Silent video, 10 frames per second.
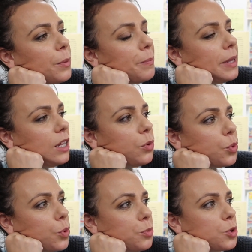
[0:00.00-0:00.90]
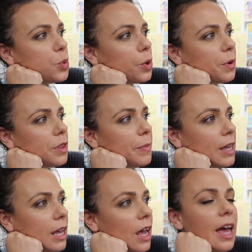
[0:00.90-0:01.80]
mini room tour with
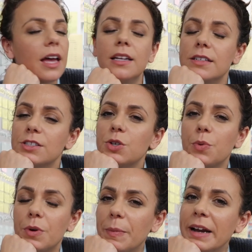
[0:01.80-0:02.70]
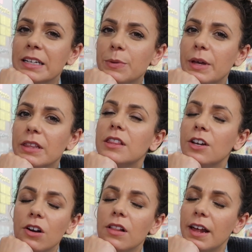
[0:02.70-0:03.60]
me and reminding me that
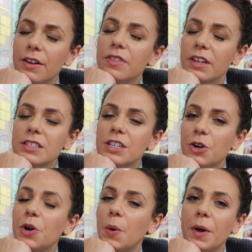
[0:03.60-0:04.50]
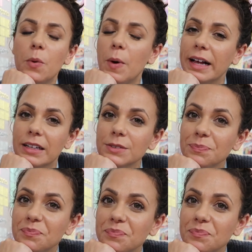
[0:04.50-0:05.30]
there are a lot of things that are going well.